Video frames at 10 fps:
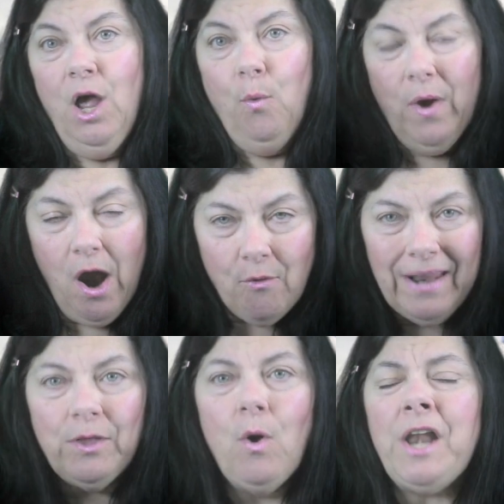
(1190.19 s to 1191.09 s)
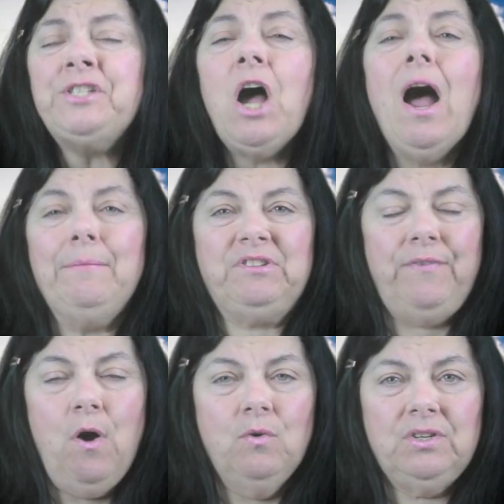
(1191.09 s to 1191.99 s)
We are in the end times,
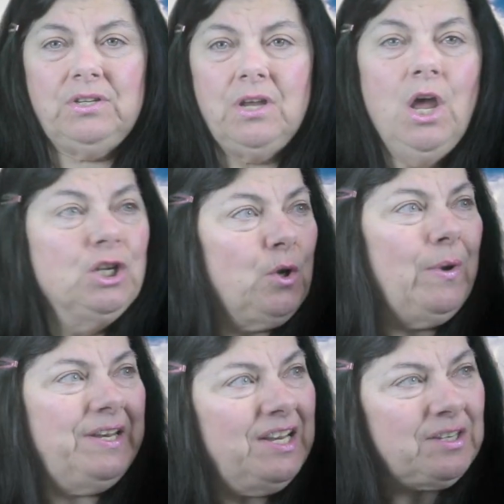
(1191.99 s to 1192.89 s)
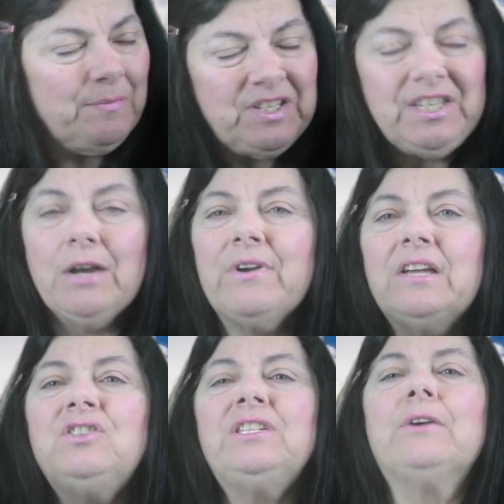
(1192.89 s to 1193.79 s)
folks, so we need some
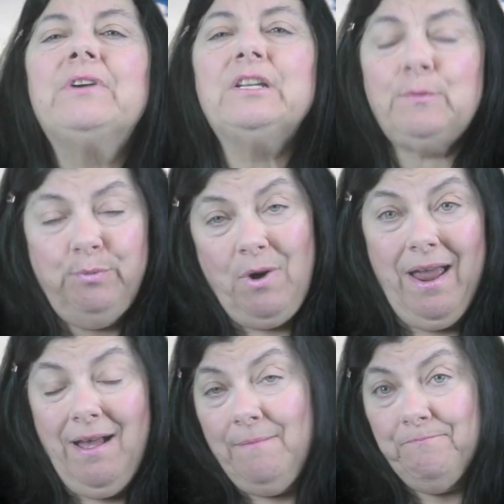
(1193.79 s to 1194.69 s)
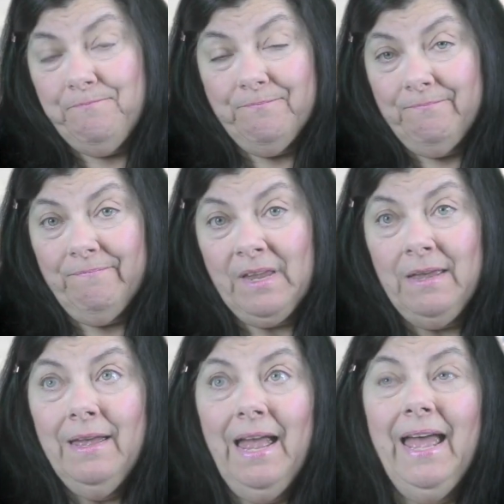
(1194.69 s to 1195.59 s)
serious, serious prayer.
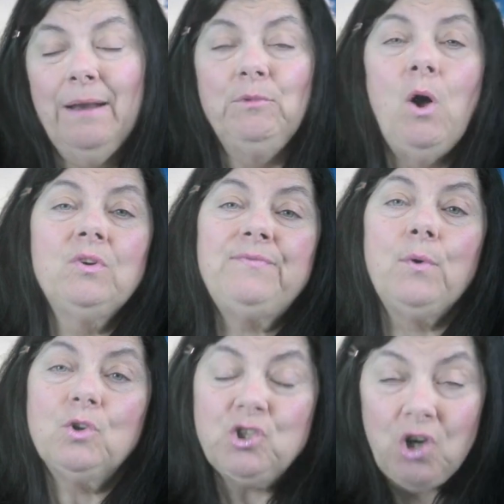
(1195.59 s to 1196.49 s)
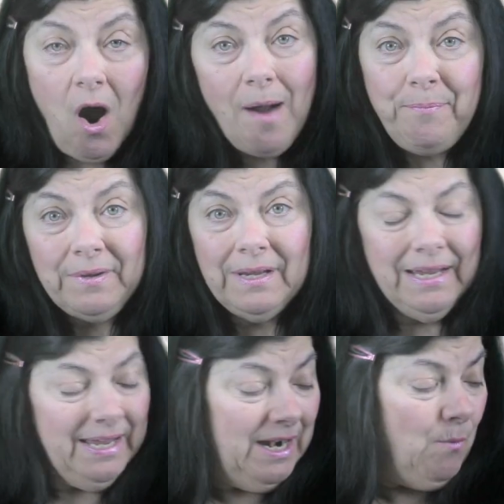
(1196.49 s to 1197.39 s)
And I'm Lois Vogel-Sharp,
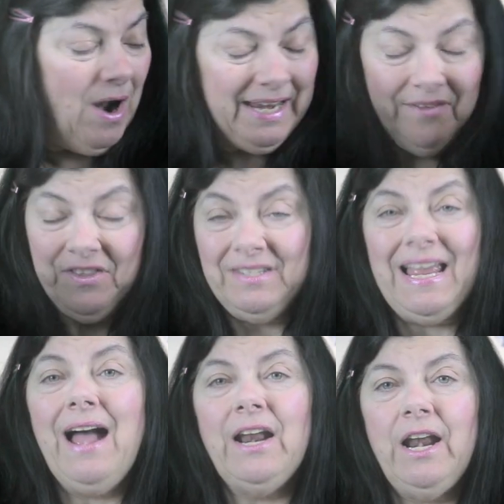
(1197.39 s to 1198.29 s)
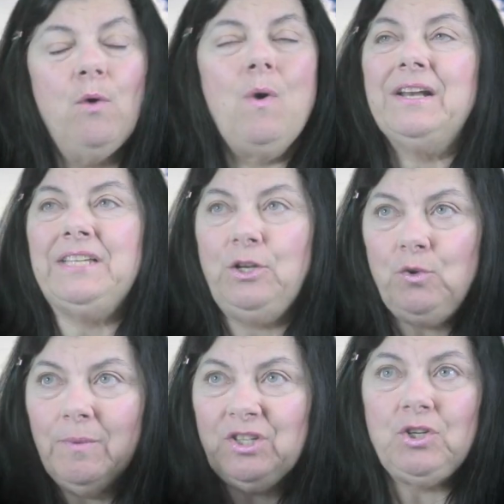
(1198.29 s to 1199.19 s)
and I want to get this out. I don't want to take
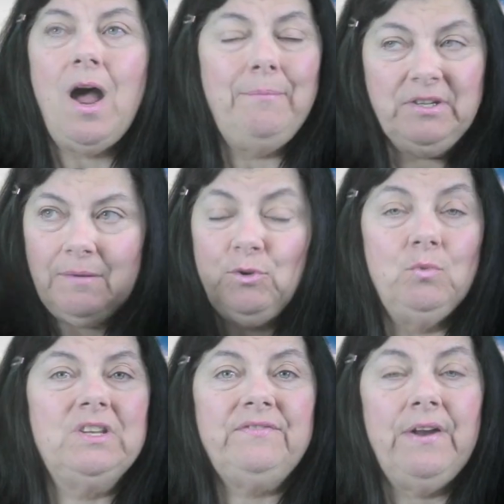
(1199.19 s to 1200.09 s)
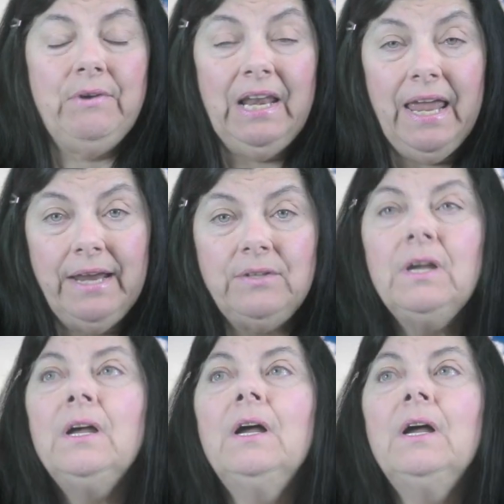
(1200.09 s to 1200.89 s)
too much time because I'm doing this very late.